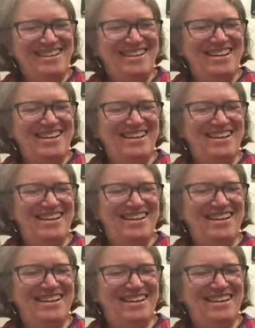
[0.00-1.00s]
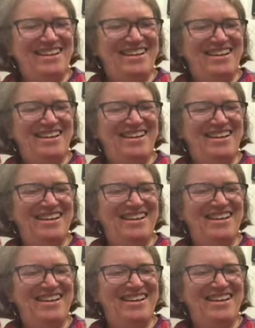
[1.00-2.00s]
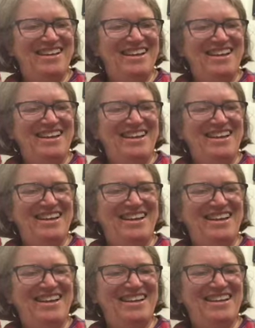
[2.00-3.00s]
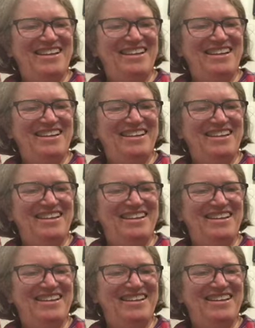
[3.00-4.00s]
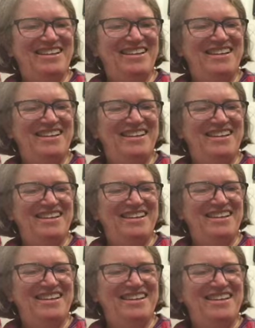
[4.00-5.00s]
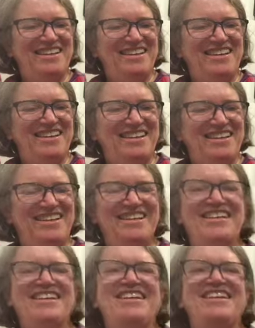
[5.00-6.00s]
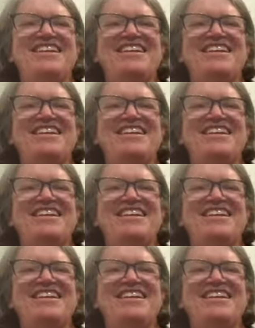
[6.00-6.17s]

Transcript: (silent)